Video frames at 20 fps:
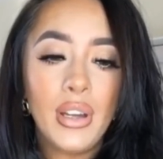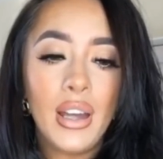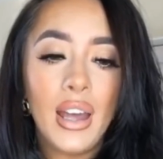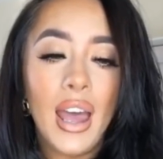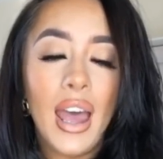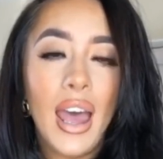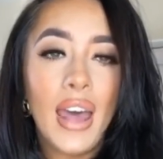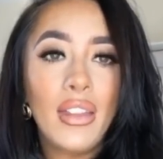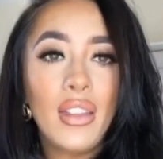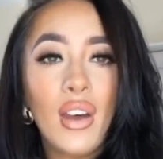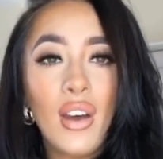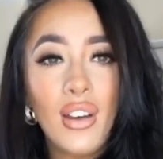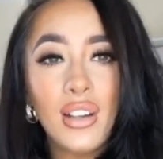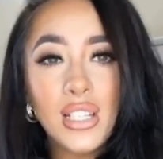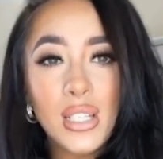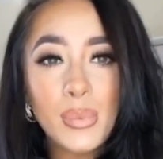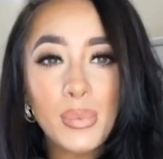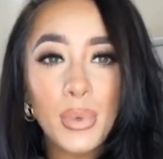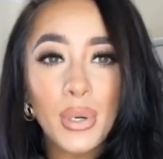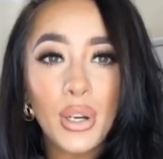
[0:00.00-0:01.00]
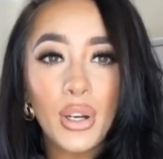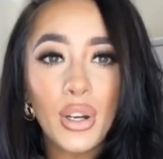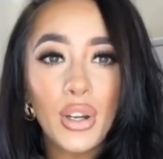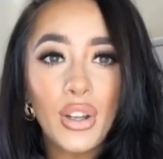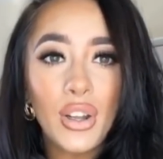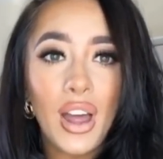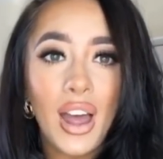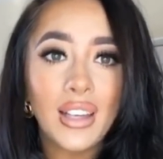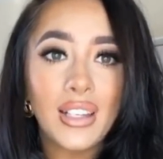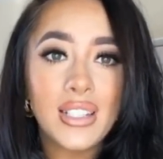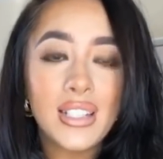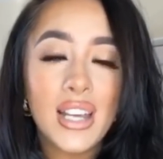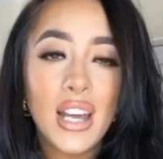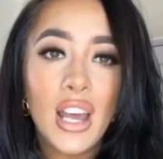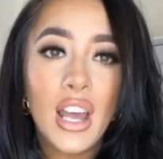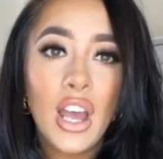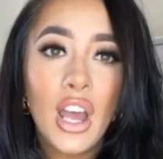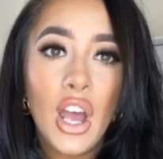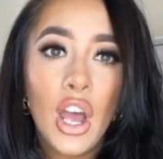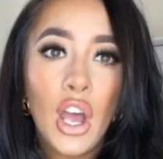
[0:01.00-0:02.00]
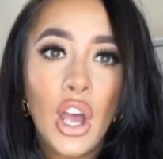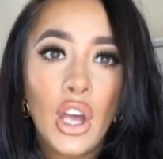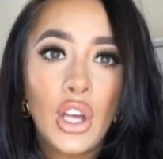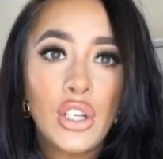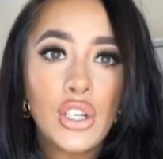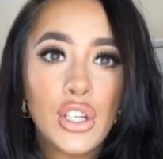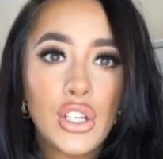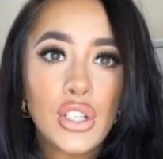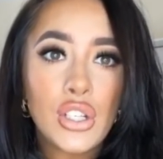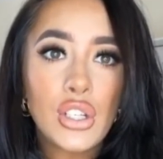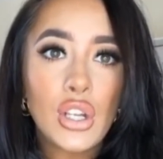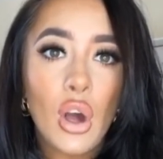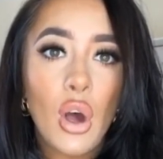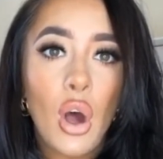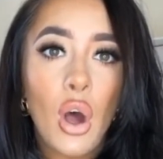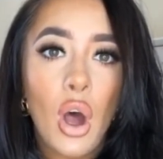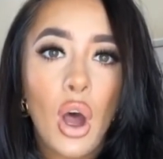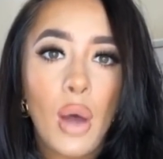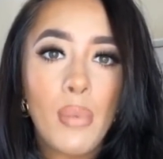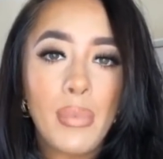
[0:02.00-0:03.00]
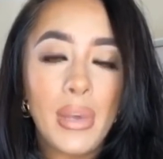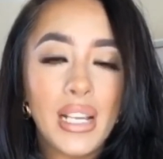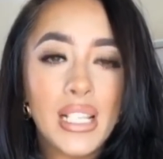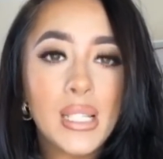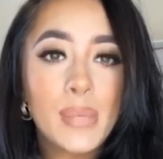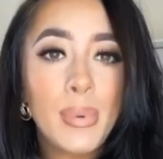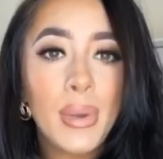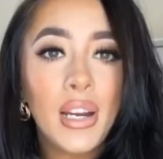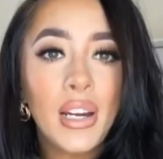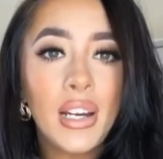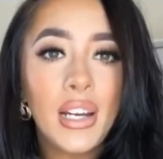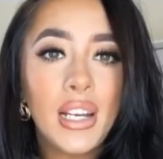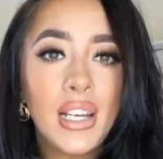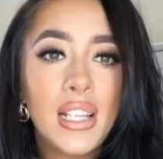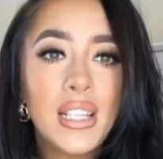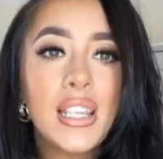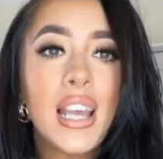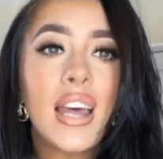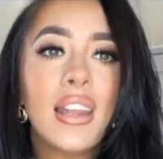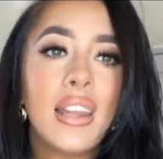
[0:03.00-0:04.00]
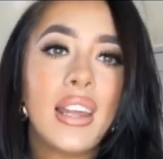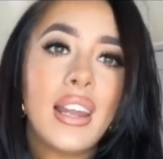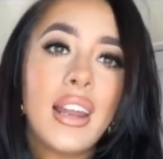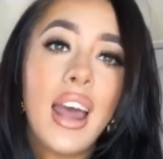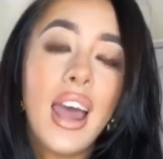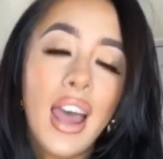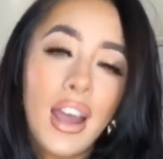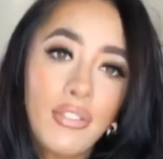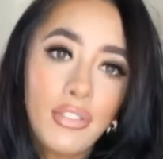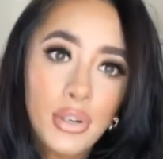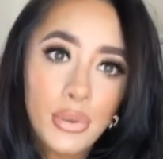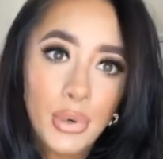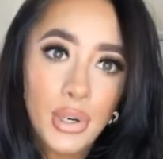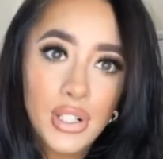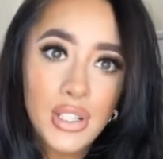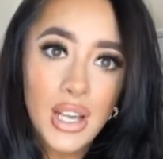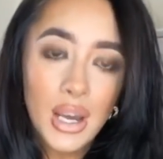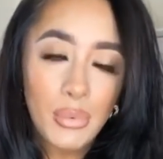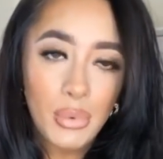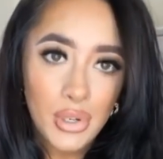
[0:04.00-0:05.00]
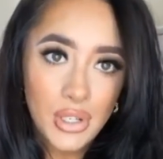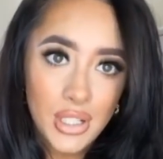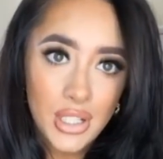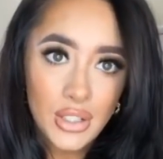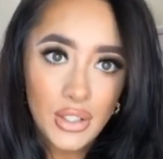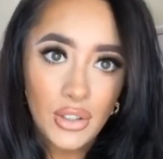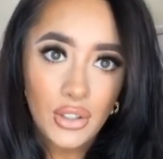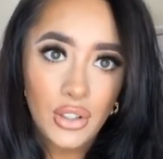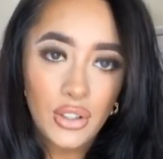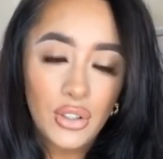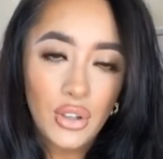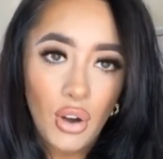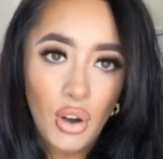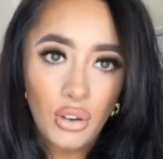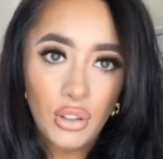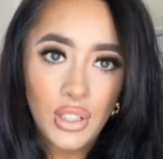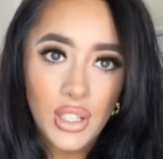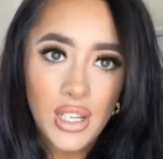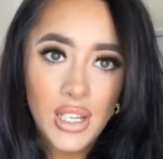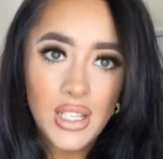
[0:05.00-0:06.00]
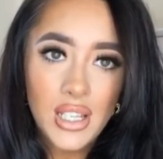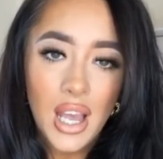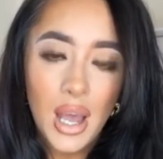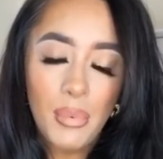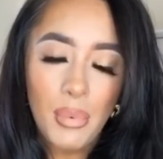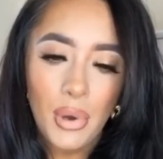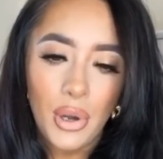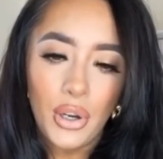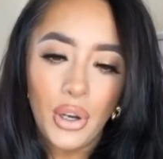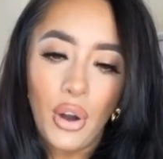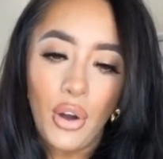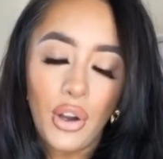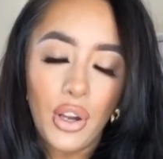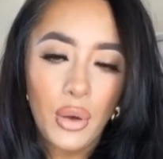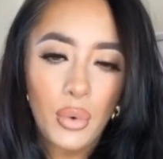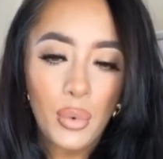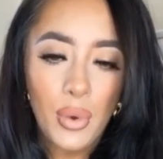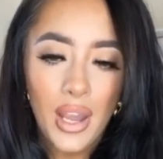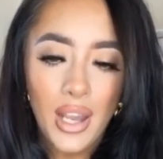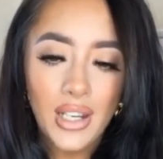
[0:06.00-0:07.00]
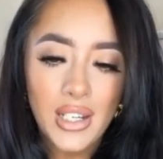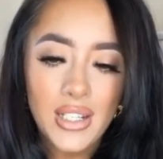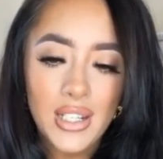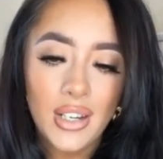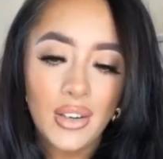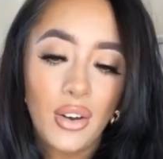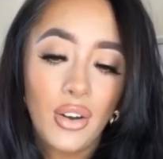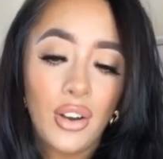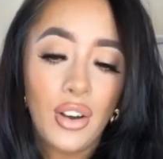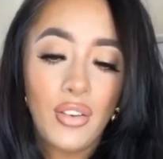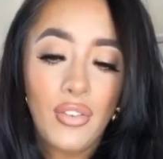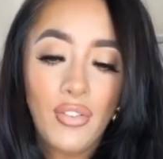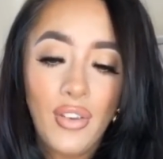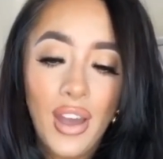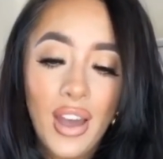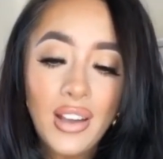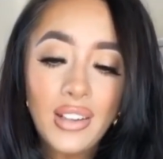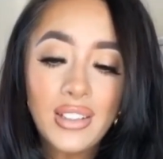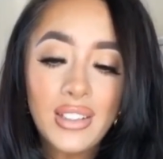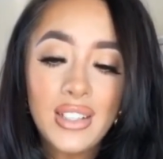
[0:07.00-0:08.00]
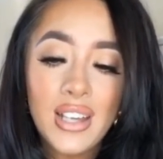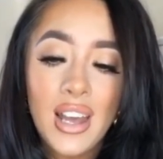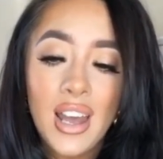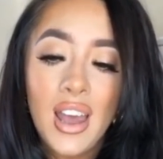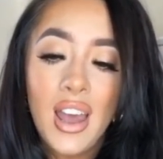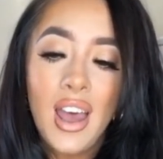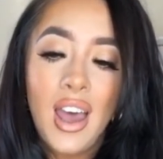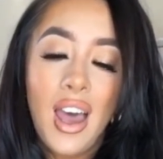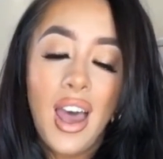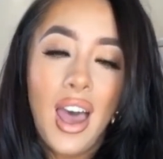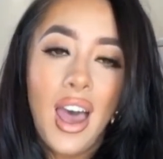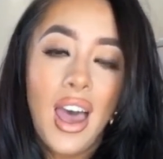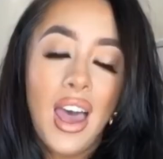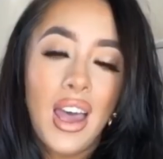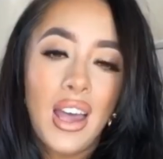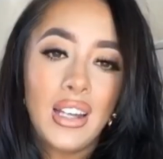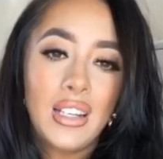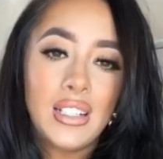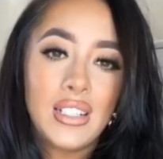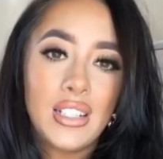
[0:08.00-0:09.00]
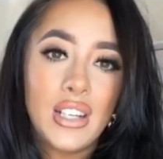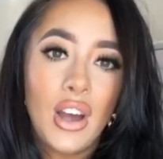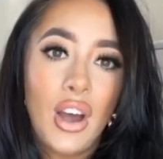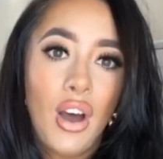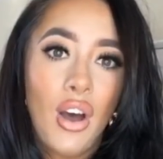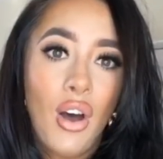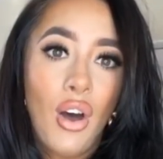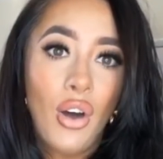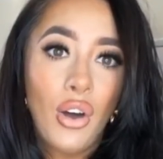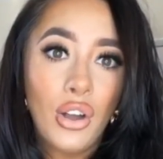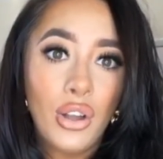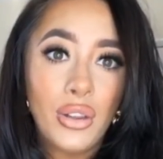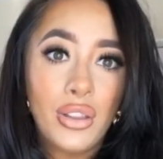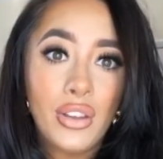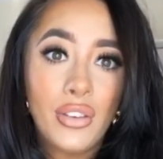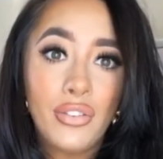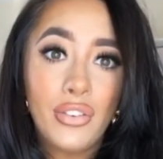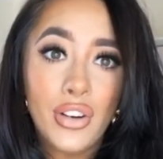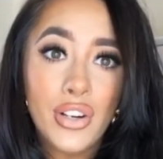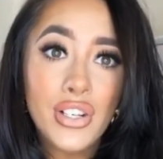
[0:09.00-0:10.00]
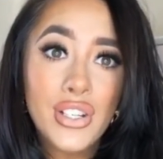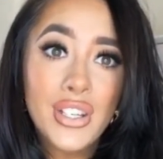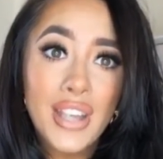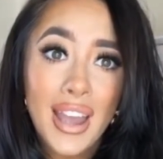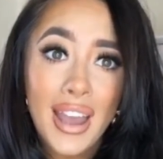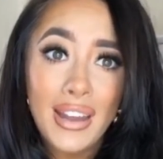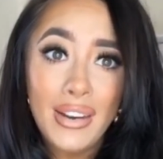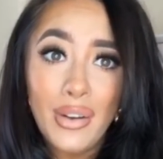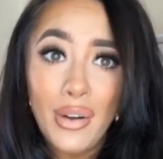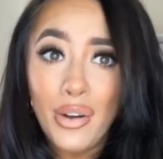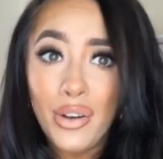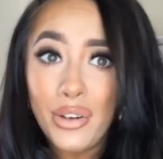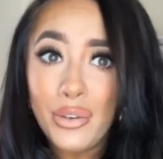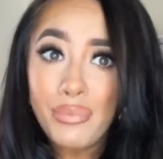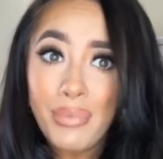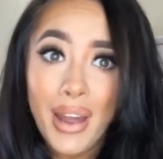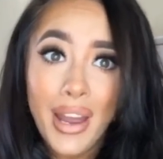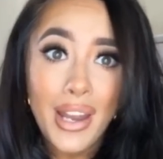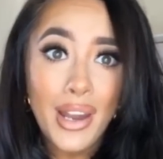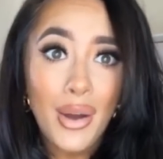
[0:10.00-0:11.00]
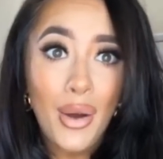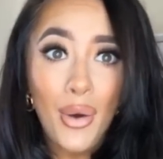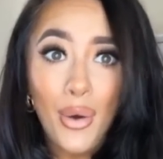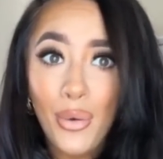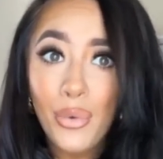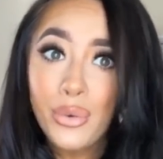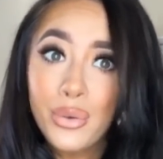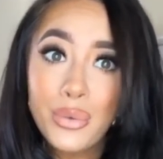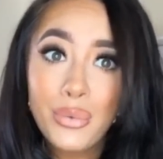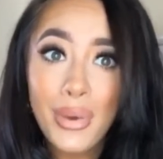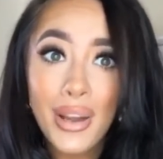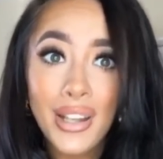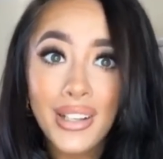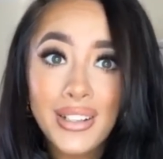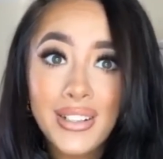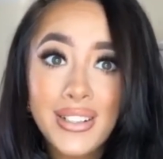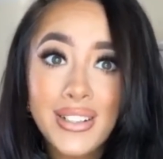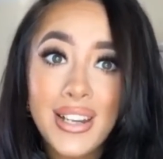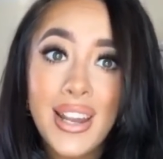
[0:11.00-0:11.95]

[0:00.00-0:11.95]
in the hospital, and just my experience. And then afterwards I will sit down and talk to you about how it went and how I felt and how the first scan on my own went.